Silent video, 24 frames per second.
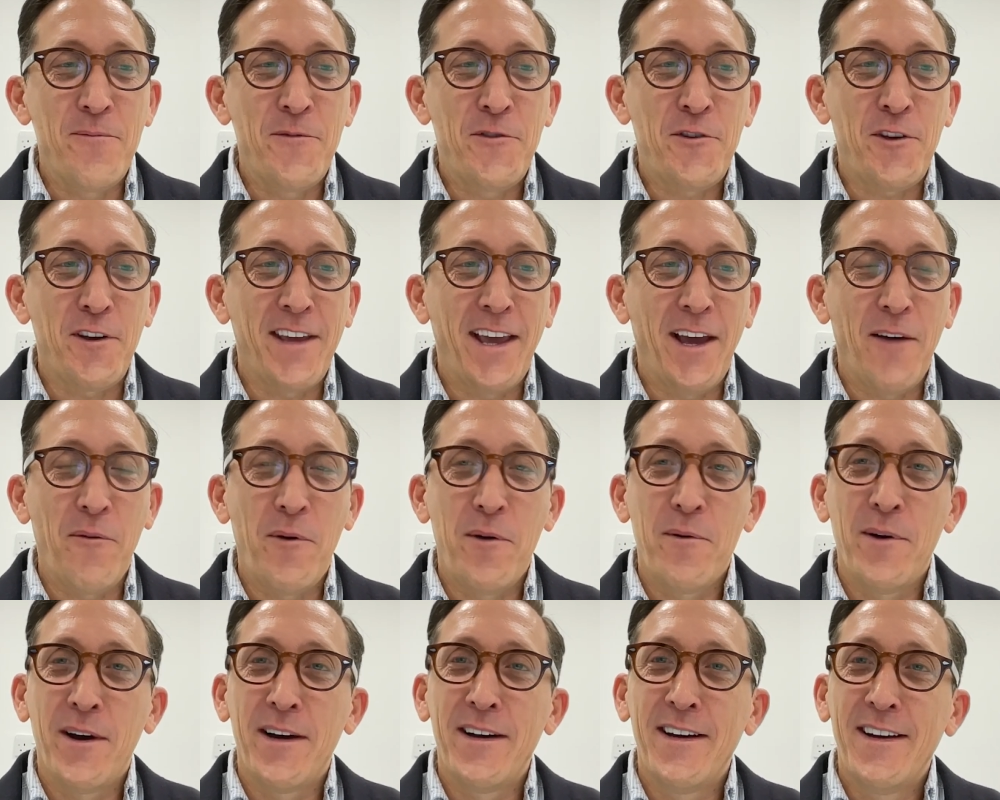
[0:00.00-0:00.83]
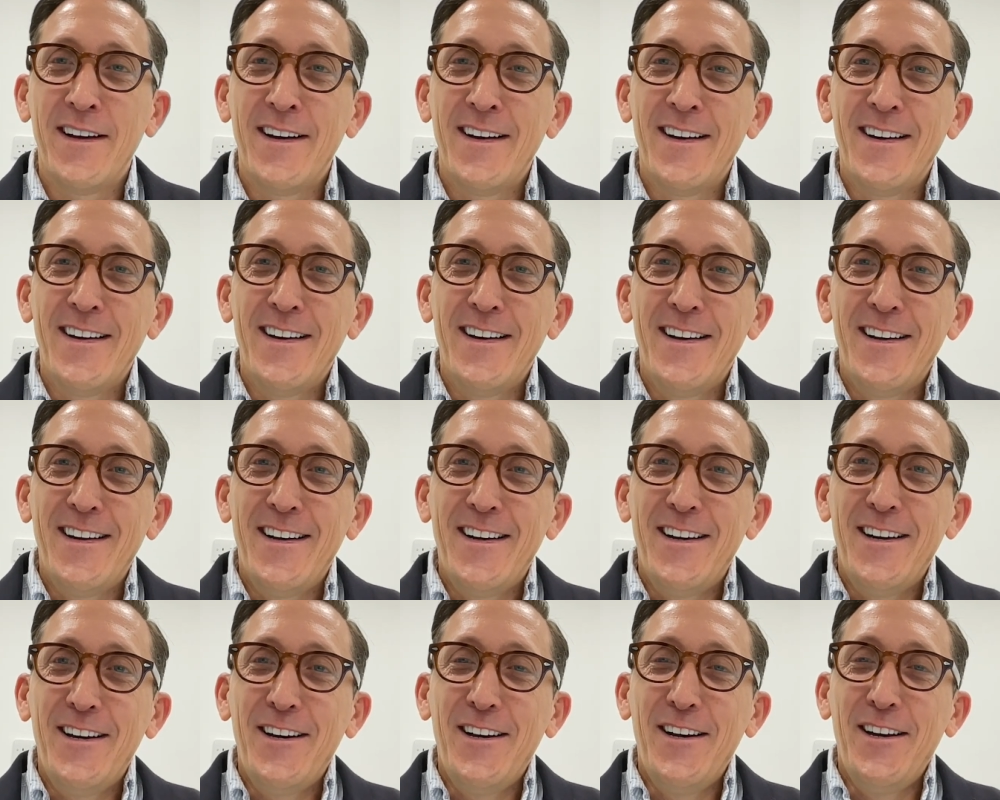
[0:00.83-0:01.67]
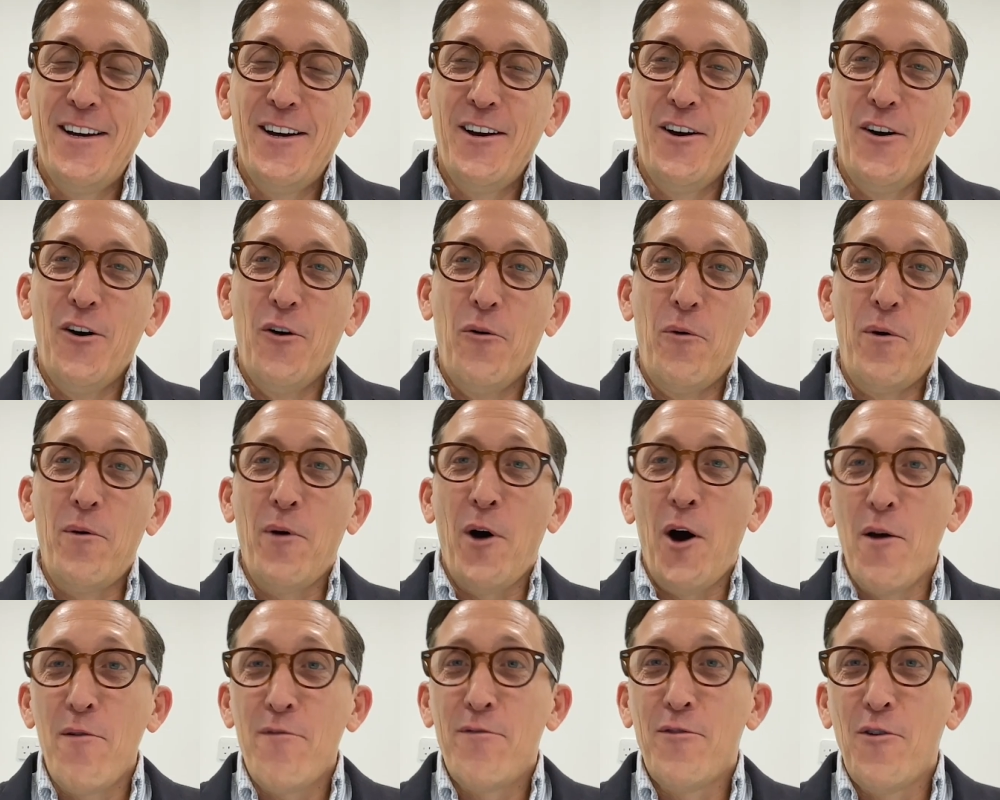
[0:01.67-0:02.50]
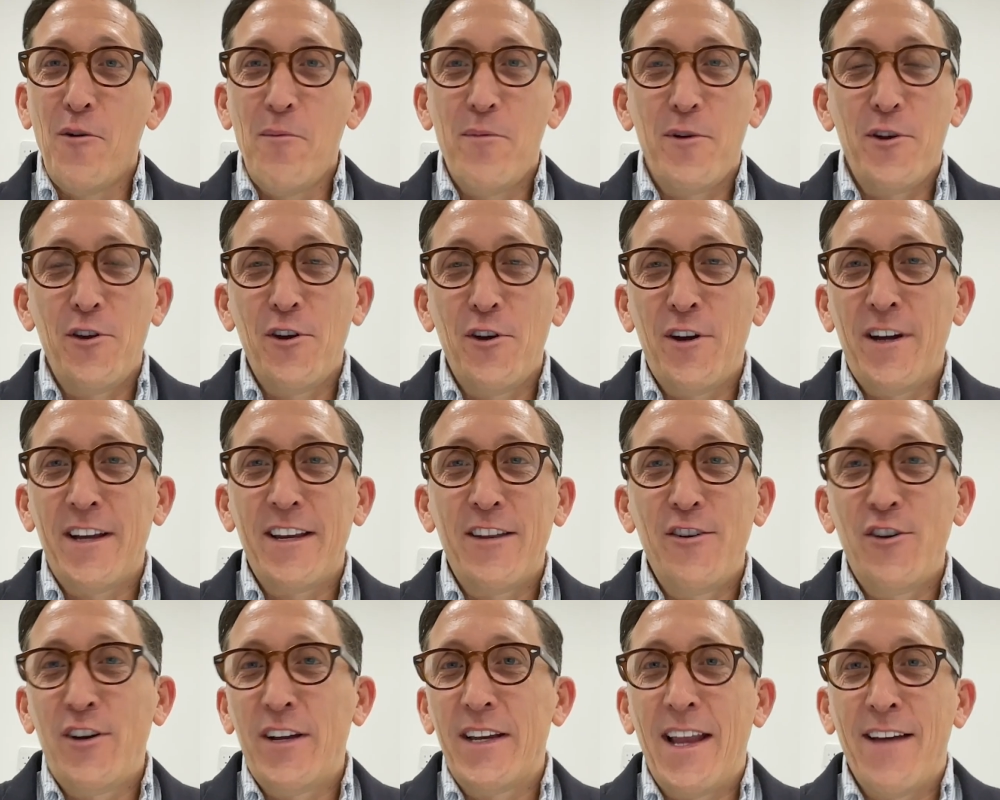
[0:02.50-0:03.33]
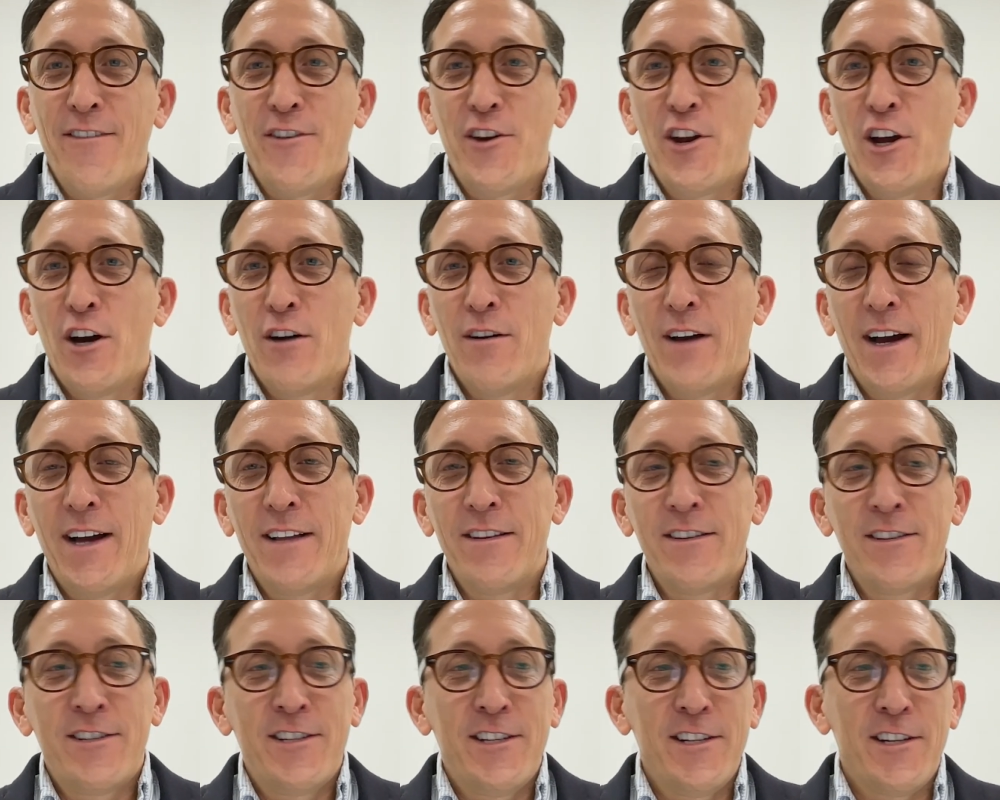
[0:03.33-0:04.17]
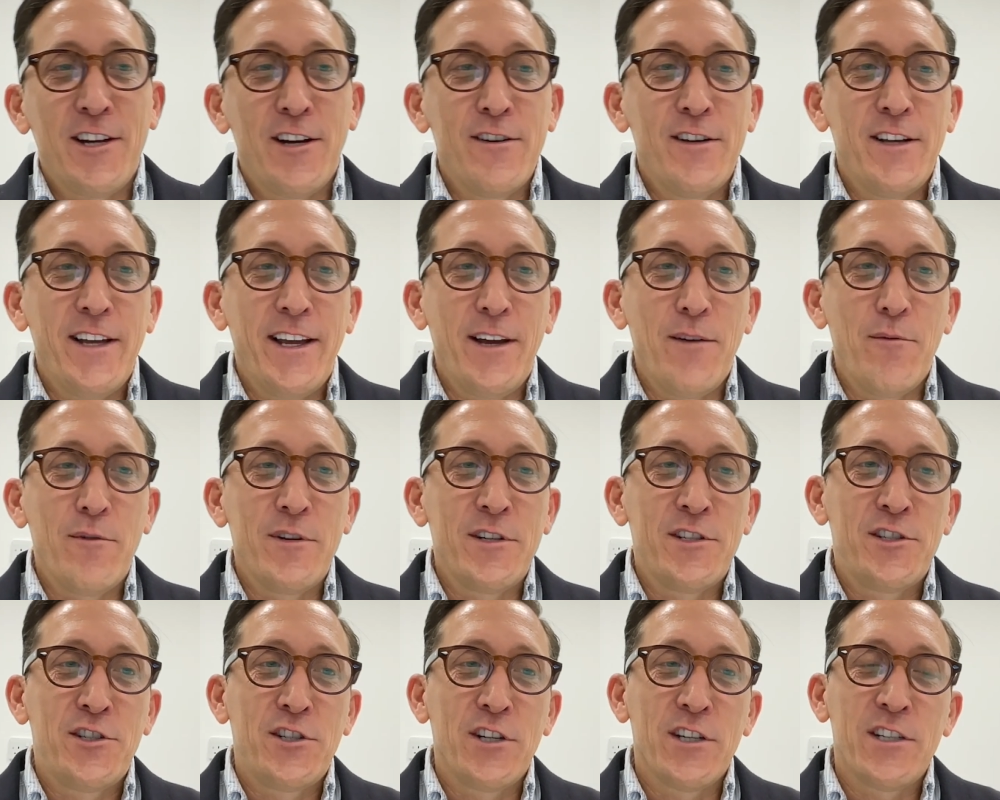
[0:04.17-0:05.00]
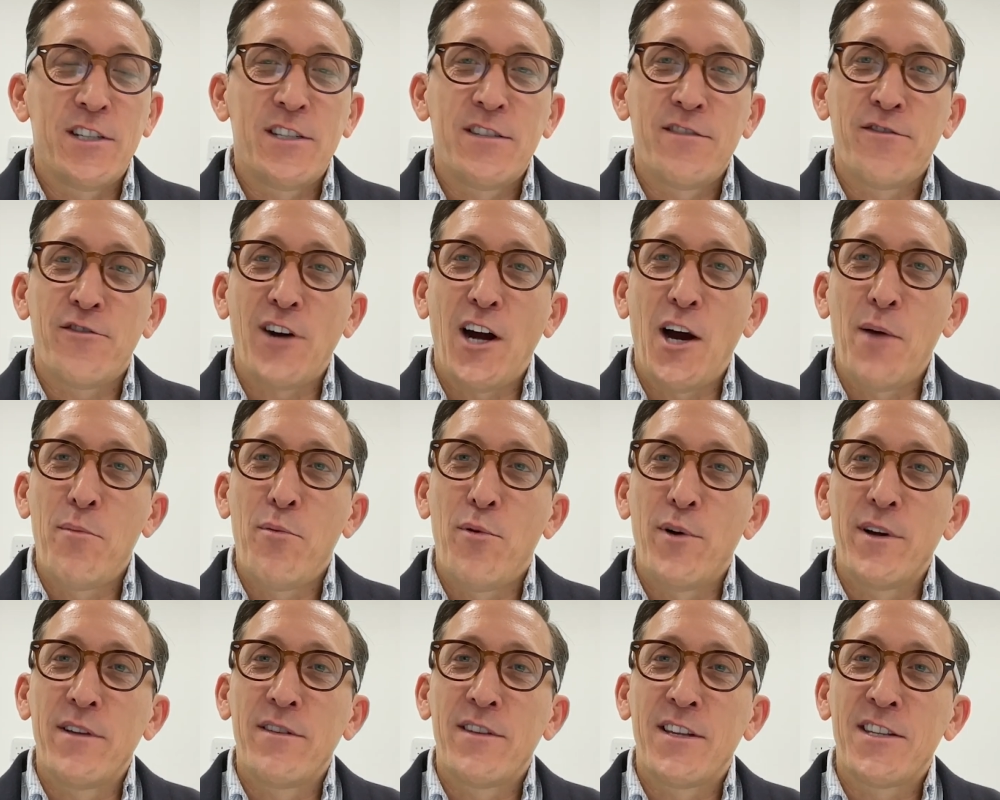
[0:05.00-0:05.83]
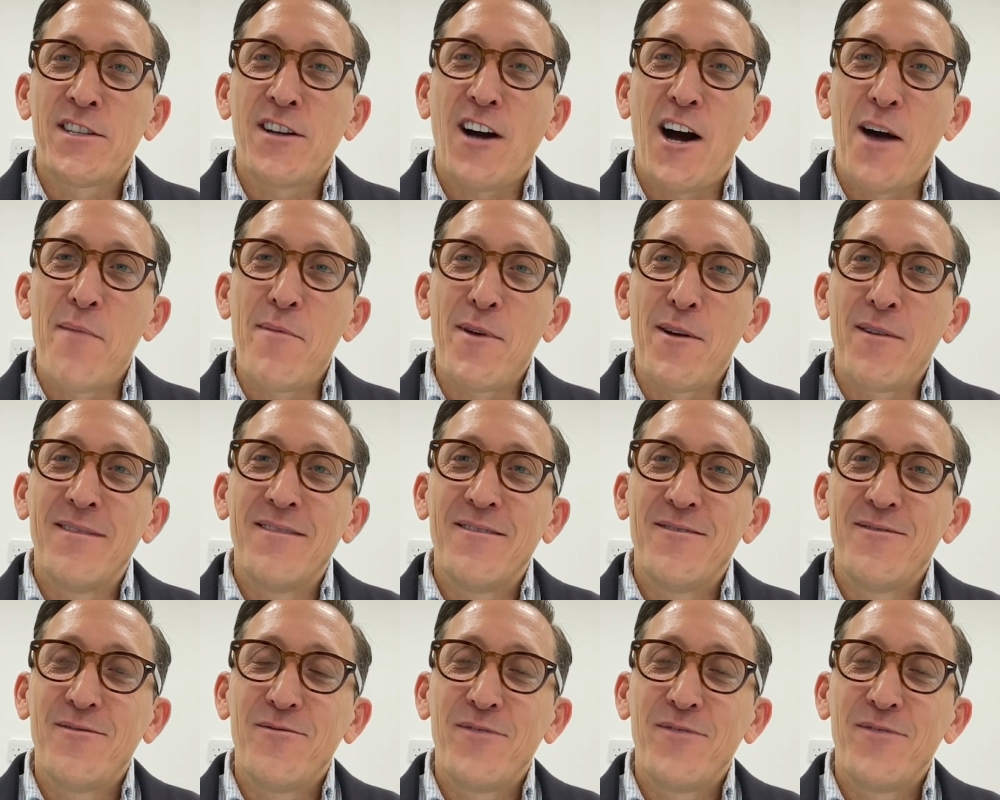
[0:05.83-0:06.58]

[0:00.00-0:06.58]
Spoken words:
So yeah, we were hopeful, but you can never know. And it was just, for our point, the timing.